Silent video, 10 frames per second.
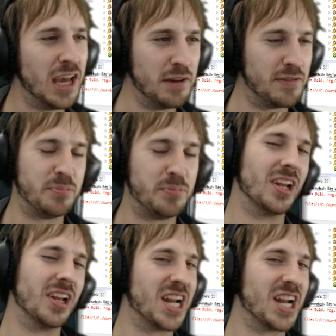if I put a
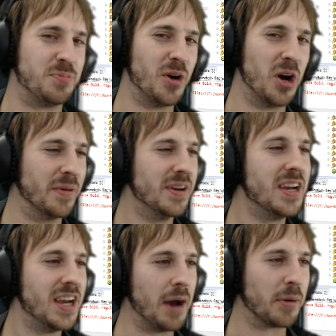latch bomb,
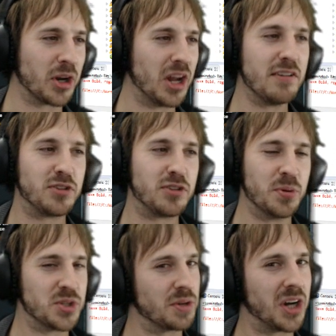I'm gonna have to
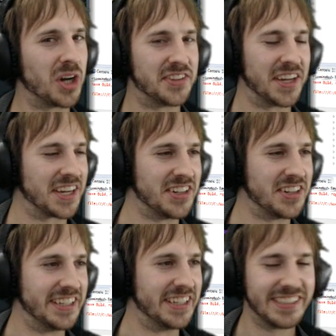put some context
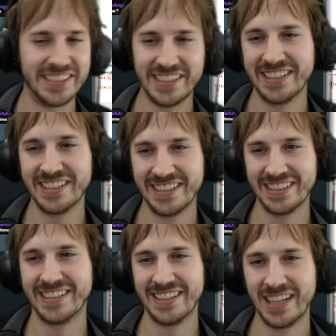on it.
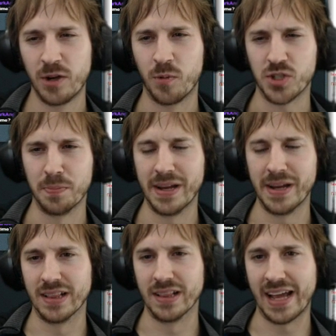What's your mill,